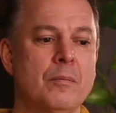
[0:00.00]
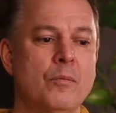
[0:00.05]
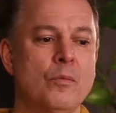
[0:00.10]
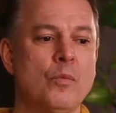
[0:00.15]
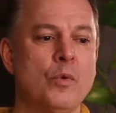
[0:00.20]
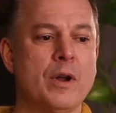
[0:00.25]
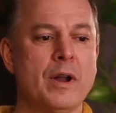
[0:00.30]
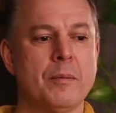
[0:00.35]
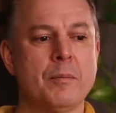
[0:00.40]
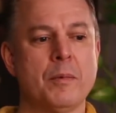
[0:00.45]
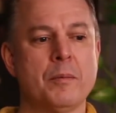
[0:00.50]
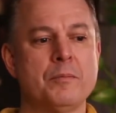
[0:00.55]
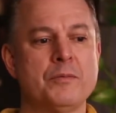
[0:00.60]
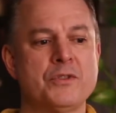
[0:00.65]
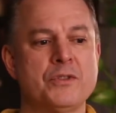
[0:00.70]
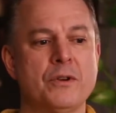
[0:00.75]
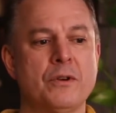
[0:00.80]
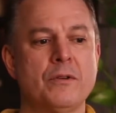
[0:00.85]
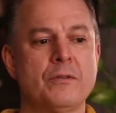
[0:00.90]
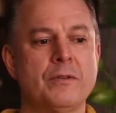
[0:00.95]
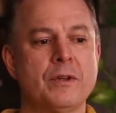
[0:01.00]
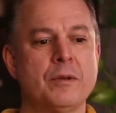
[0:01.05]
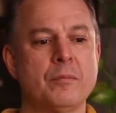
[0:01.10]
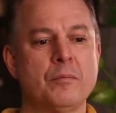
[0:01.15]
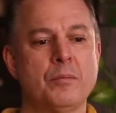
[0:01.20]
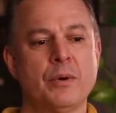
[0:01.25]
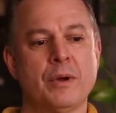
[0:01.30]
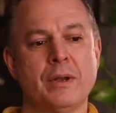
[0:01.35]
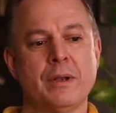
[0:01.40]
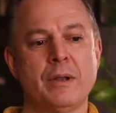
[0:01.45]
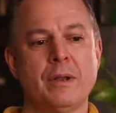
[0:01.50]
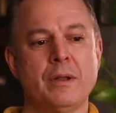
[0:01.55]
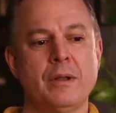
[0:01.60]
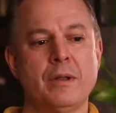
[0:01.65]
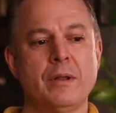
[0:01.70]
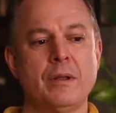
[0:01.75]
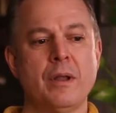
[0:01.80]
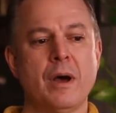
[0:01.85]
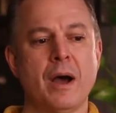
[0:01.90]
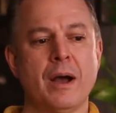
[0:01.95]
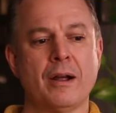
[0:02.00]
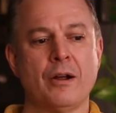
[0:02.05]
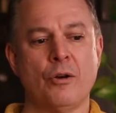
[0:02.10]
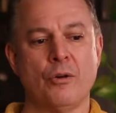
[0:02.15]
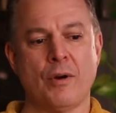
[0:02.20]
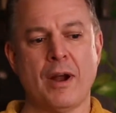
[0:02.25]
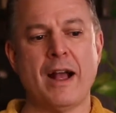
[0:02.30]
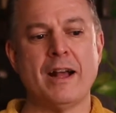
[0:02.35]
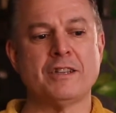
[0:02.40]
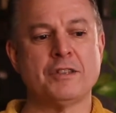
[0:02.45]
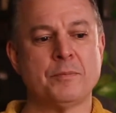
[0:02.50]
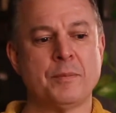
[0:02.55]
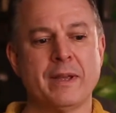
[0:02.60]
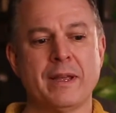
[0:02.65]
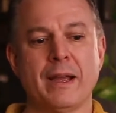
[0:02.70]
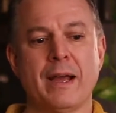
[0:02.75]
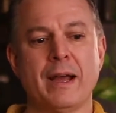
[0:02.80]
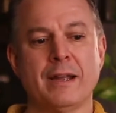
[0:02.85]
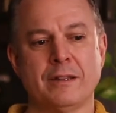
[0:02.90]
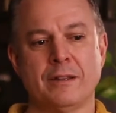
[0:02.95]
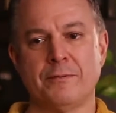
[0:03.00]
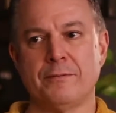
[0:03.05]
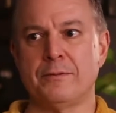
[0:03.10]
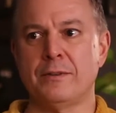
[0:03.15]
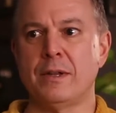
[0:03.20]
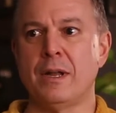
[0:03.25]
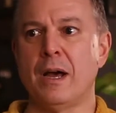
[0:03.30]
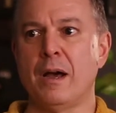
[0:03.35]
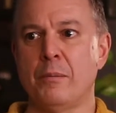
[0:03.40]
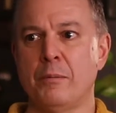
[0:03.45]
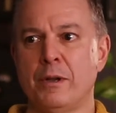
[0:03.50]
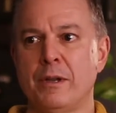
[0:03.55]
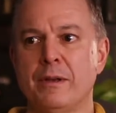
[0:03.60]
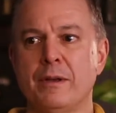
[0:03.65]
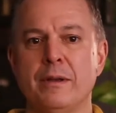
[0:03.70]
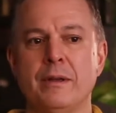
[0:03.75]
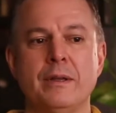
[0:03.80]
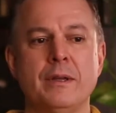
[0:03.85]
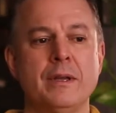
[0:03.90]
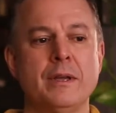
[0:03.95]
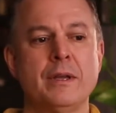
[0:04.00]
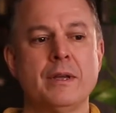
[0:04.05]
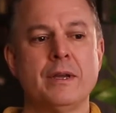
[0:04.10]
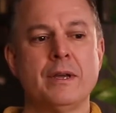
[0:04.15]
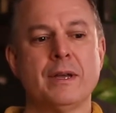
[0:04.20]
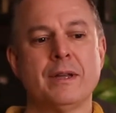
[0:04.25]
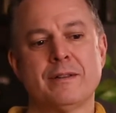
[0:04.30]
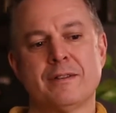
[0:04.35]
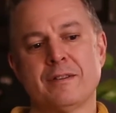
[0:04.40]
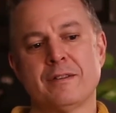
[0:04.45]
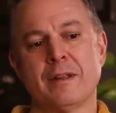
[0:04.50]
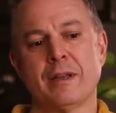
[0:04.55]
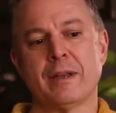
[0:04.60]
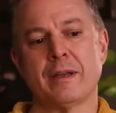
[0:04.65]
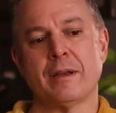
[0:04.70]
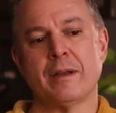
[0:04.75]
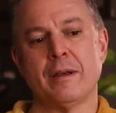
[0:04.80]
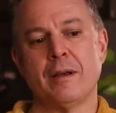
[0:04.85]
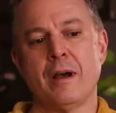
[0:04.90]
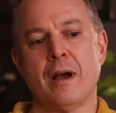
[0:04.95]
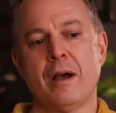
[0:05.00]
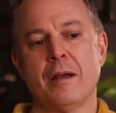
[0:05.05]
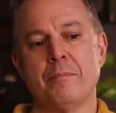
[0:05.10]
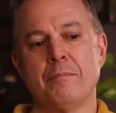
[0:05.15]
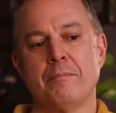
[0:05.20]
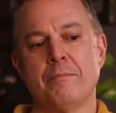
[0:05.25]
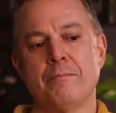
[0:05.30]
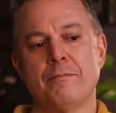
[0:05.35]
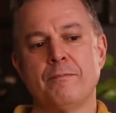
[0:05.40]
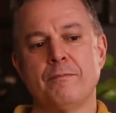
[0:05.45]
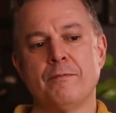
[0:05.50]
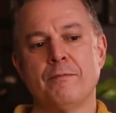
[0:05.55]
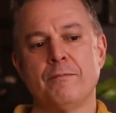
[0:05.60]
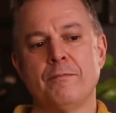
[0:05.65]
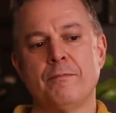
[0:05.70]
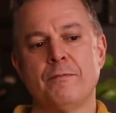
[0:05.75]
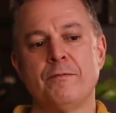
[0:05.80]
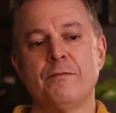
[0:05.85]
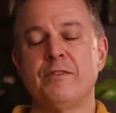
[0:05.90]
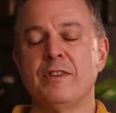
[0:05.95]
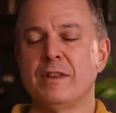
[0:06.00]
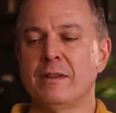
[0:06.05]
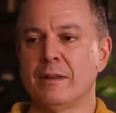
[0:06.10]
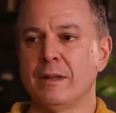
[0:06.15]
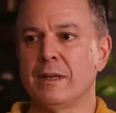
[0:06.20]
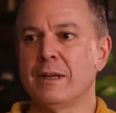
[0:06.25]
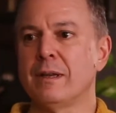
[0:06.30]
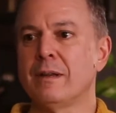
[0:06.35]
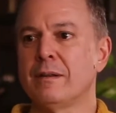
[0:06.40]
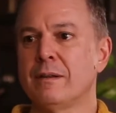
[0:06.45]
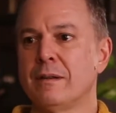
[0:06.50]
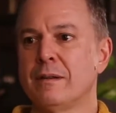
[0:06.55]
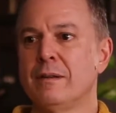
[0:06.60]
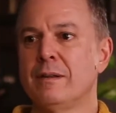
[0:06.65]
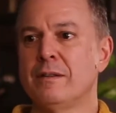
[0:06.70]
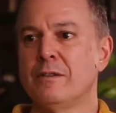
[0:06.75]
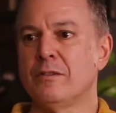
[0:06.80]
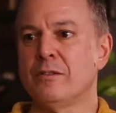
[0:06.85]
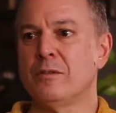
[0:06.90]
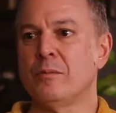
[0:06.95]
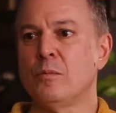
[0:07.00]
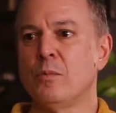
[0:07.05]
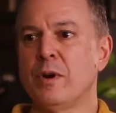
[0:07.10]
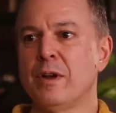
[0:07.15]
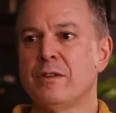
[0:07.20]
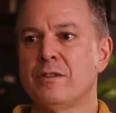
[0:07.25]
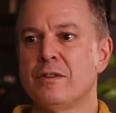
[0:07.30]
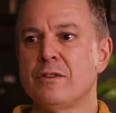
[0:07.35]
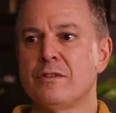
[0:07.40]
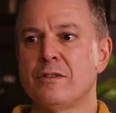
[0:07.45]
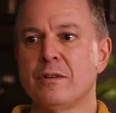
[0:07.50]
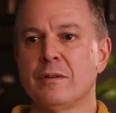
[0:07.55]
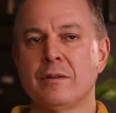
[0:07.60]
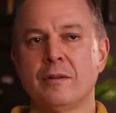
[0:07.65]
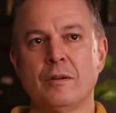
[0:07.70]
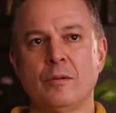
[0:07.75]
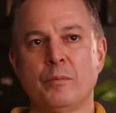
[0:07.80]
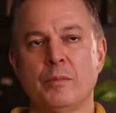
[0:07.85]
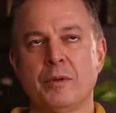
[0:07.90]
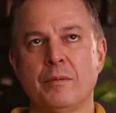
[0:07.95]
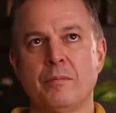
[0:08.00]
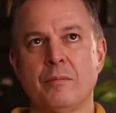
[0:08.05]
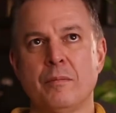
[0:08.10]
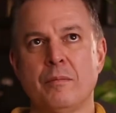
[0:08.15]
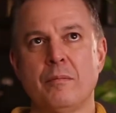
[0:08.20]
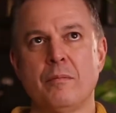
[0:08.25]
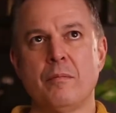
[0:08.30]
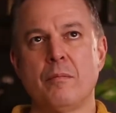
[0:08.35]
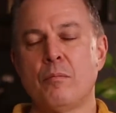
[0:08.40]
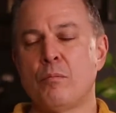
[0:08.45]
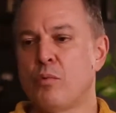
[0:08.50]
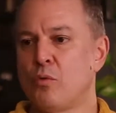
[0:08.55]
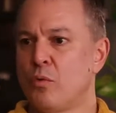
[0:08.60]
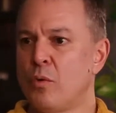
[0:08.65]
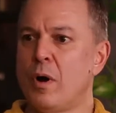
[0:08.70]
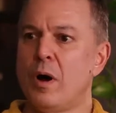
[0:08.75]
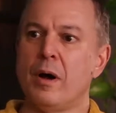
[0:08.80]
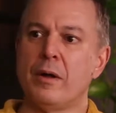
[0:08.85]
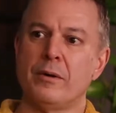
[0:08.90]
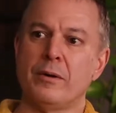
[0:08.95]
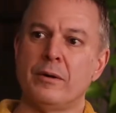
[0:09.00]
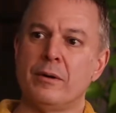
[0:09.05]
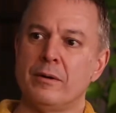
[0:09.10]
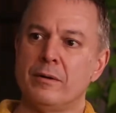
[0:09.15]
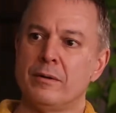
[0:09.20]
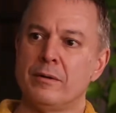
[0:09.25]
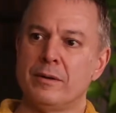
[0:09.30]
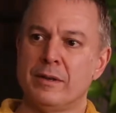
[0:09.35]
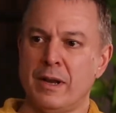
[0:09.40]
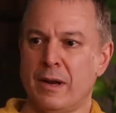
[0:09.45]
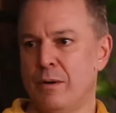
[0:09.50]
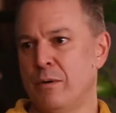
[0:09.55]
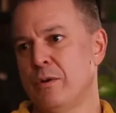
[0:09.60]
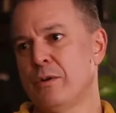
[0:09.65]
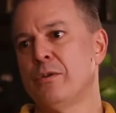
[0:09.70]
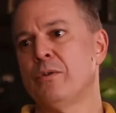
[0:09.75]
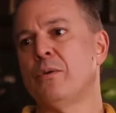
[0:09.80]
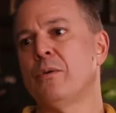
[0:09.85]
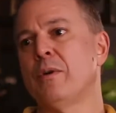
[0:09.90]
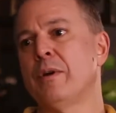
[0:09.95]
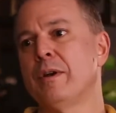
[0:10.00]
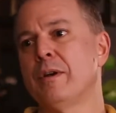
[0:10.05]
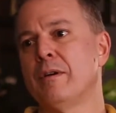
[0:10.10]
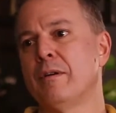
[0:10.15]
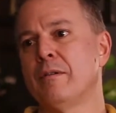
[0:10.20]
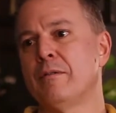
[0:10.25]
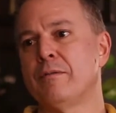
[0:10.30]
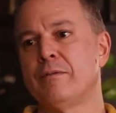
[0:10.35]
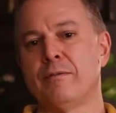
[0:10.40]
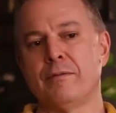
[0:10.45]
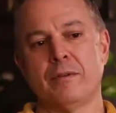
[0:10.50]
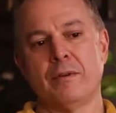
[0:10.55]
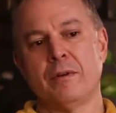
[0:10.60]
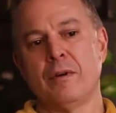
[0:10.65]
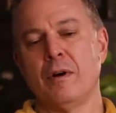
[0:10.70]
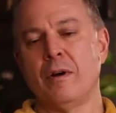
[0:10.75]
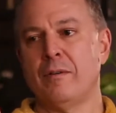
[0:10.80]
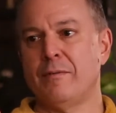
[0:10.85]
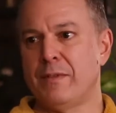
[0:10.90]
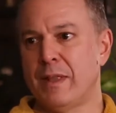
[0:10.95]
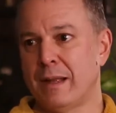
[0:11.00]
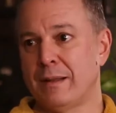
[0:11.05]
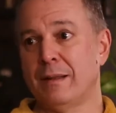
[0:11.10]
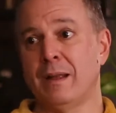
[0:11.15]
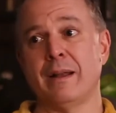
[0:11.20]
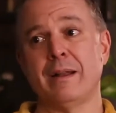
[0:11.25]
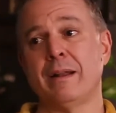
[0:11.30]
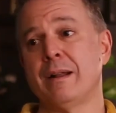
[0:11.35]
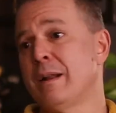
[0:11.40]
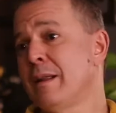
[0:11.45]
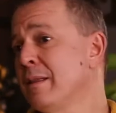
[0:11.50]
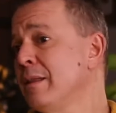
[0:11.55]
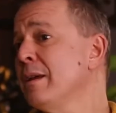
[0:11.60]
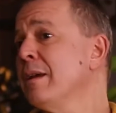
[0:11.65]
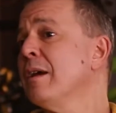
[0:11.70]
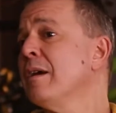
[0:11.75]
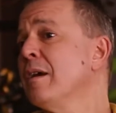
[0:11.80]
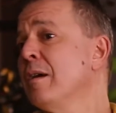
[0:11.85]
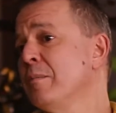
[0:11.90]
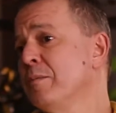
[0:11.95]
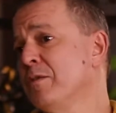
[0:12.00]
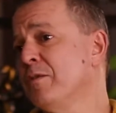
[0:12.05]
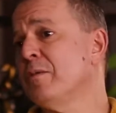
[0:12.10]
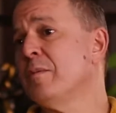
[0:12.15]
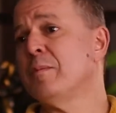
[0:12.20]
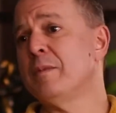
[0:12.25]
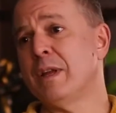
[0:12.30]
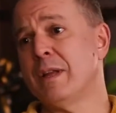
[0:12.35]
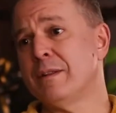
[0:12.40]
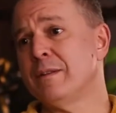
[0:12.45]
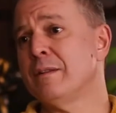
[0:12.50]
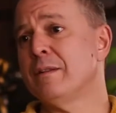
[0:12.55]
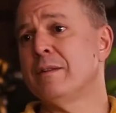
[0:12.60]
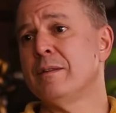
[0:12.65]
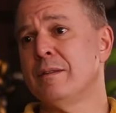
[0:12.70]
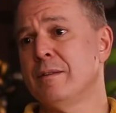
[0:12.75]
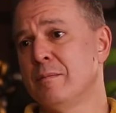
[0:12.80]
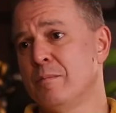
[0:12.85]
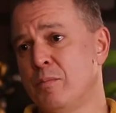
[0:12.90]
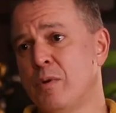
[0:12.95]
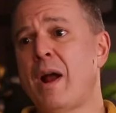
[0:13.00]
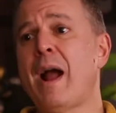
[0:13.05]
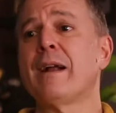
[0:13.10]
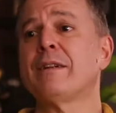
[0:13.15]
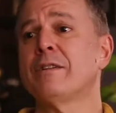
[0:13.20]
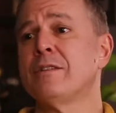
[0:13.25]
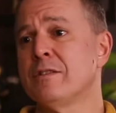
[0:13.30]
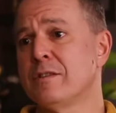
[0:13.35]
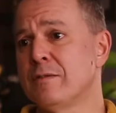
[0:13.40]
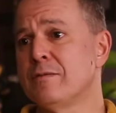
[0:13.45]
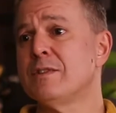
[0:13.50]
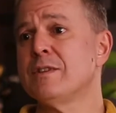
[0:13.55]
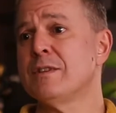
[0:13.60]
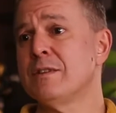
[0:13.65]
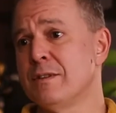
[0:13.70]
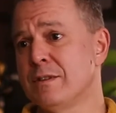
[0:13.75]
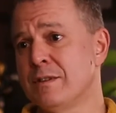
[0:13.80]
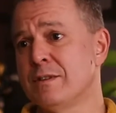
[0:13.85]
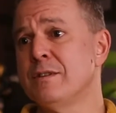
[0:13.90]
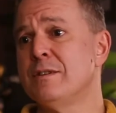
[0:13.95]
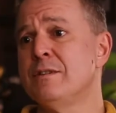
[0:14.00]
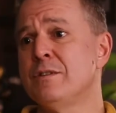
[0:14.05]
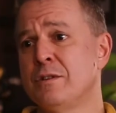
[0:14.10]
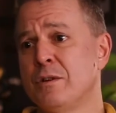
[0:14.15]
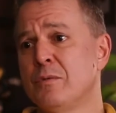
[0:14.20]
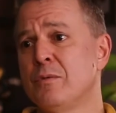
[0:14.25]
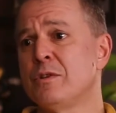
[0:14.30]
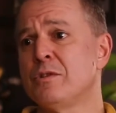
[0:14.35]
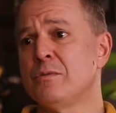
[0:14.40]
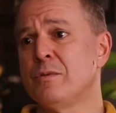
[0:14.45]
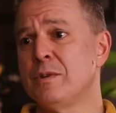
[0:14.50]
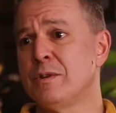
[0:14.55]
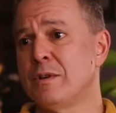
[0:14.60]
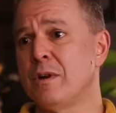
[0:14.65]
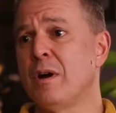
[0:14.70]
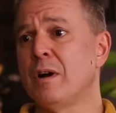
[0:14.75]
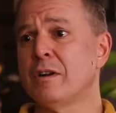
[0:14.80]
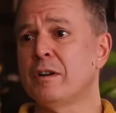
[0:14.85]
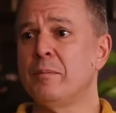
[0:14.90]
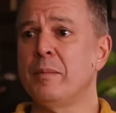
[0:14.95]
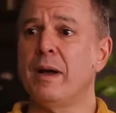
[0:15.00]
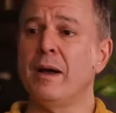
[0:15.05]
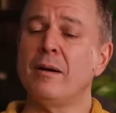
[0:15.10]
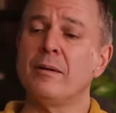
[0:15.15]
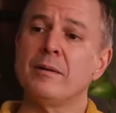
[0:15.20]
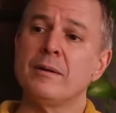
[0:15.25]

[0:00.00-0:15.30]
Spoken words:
when I'm observing but not grasping at the phenomena, it's like I'm feeling it in some ways. It's a little bit broader territory of that light. And I think it comes from that practice of synesthesia, which we talked about.